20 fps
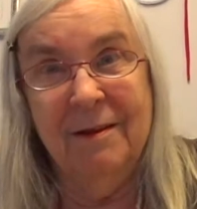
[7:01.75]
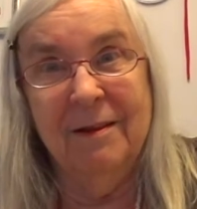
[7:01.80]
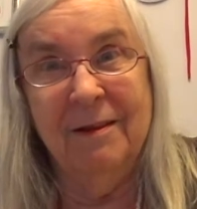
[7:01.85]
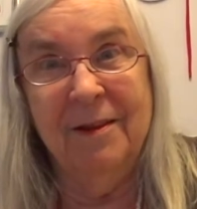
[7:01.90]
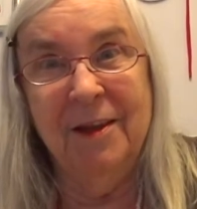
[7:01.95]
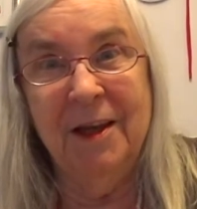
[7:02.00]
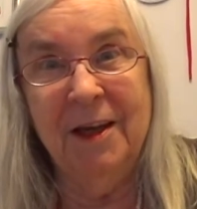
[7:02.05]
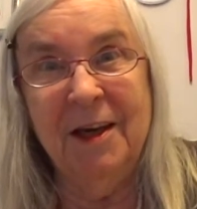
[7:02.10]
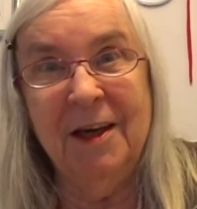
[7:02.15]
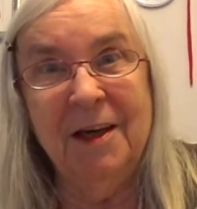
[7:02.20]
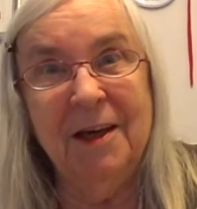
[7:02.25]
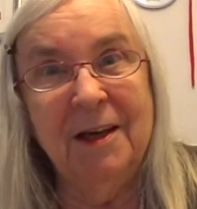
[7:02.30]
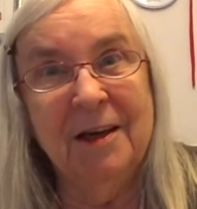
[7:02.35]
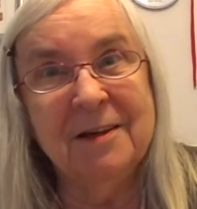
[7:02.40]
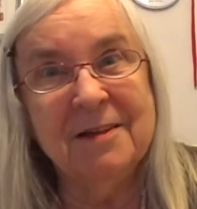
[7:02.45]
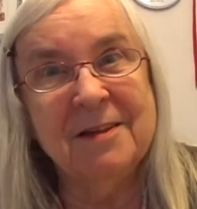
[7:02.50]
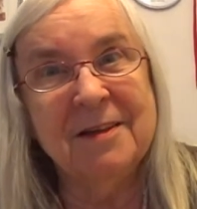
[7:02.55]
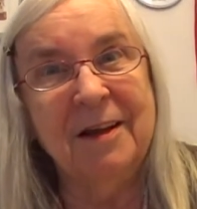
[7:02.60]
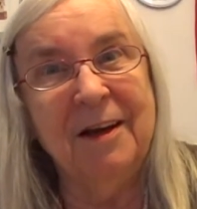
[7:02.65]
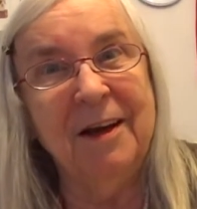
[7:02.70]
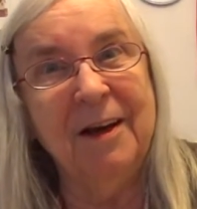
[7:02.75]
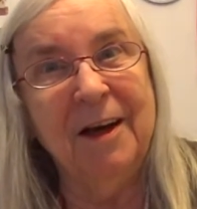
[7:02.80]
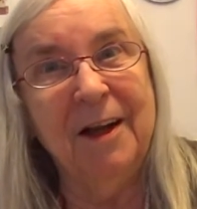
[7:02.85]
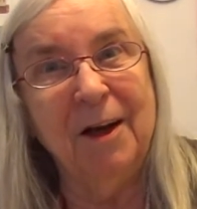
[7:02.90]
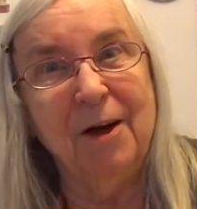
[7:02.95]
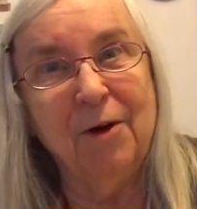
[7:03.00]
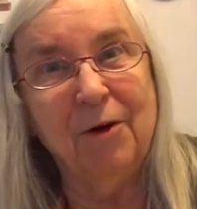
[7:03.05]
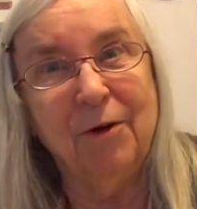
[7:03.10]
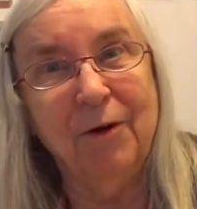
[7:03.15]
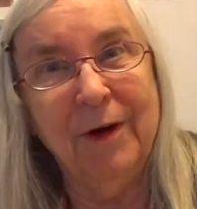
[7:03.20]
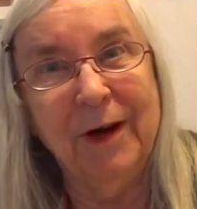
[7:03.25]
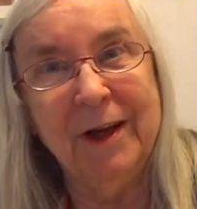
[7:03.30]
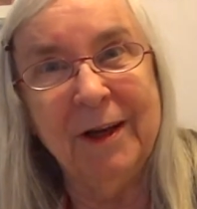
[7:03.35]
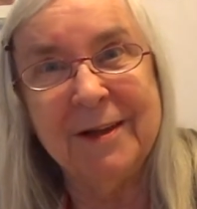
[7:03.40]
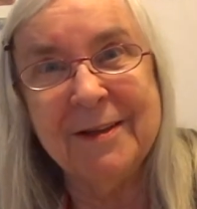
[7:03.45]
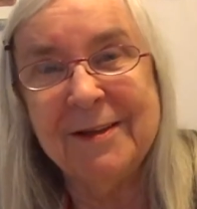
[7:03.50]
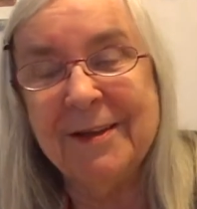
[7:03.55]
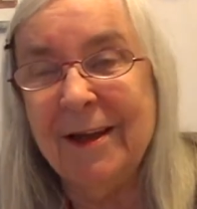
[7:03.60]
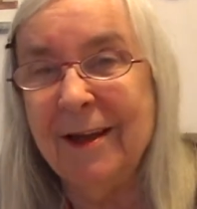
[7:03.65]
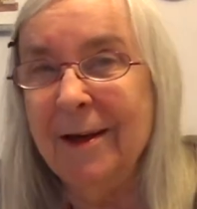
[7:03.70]
Then he did a silly little grin
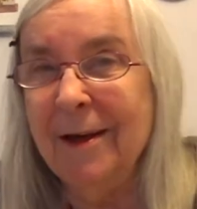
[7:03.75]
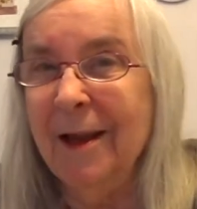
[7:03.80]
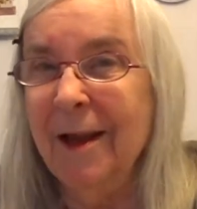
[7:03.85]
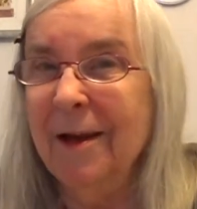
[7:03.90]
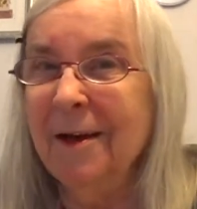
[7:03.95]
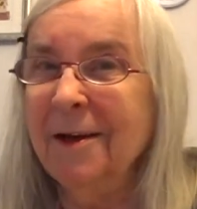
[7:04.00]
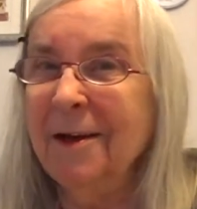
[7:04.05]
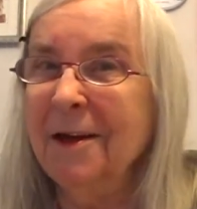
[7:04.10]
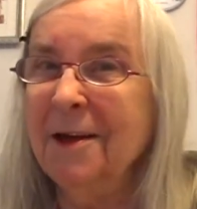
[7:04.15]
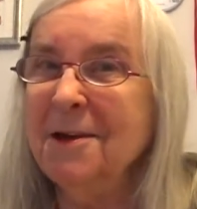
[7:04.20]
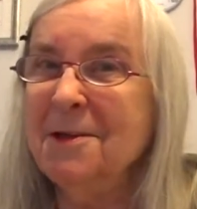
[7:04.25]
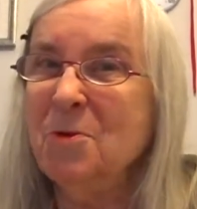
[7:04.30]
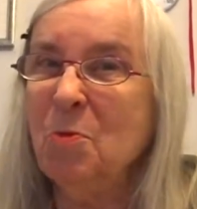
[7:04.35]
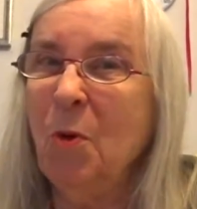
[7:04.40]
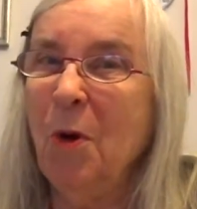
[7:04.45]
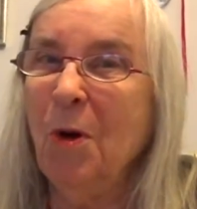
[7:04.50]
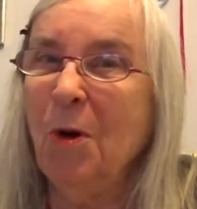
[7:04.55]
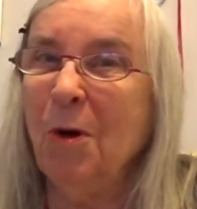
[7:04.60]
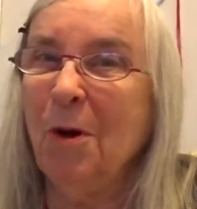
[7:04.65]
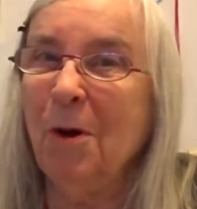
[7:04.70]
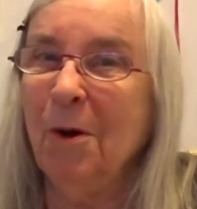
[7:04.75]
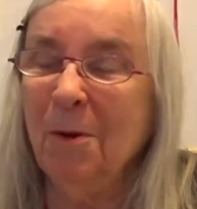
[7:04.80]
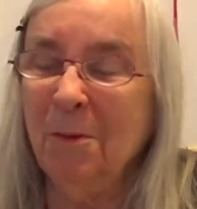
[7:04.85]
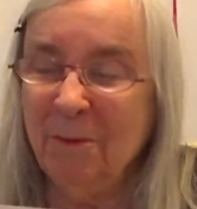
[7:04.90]
and sat down and did his work.